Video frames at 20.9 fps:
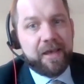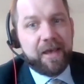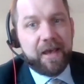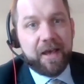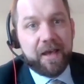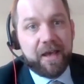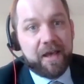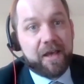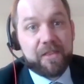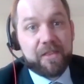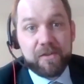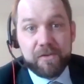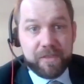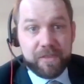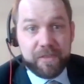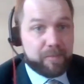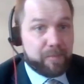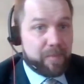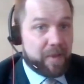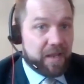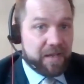other
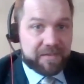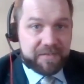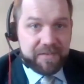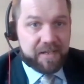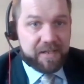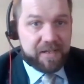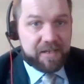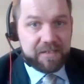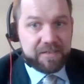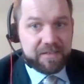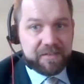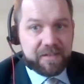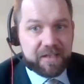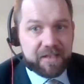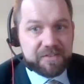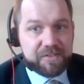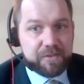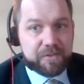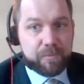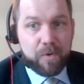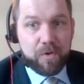than by taking
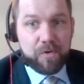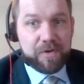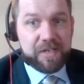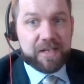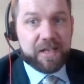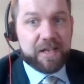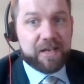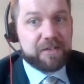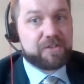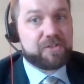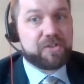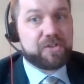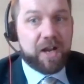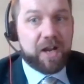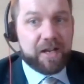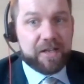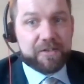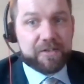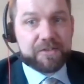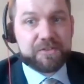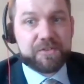testimony at a
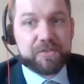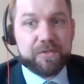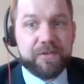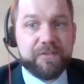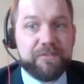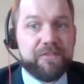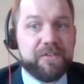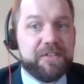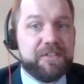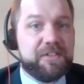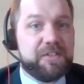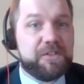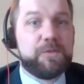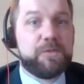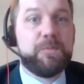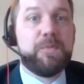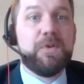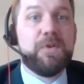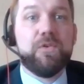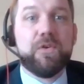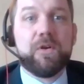trial. So if a
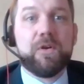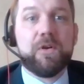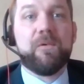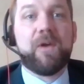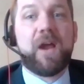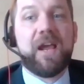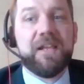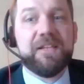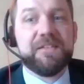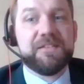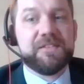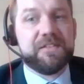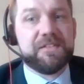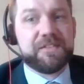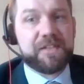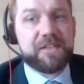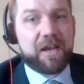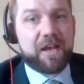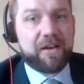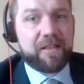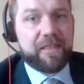dispute arises
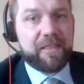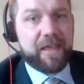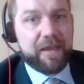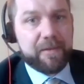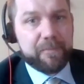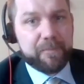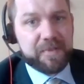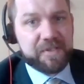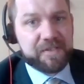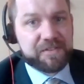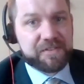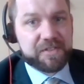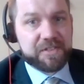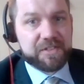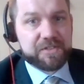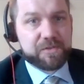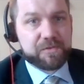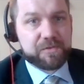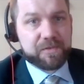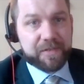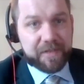out of that
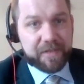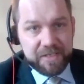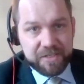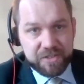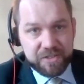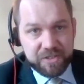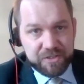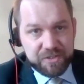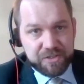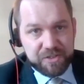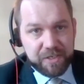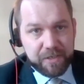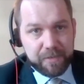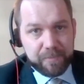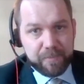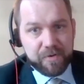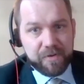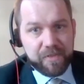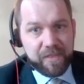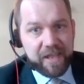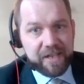business relationship
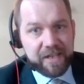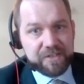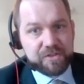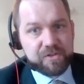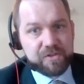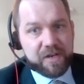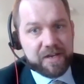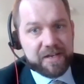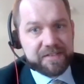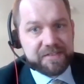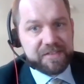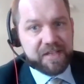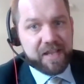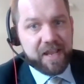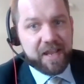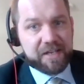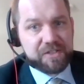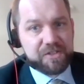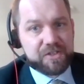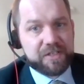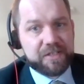or that
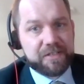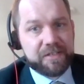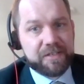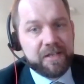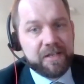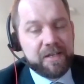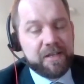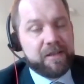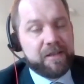transaction,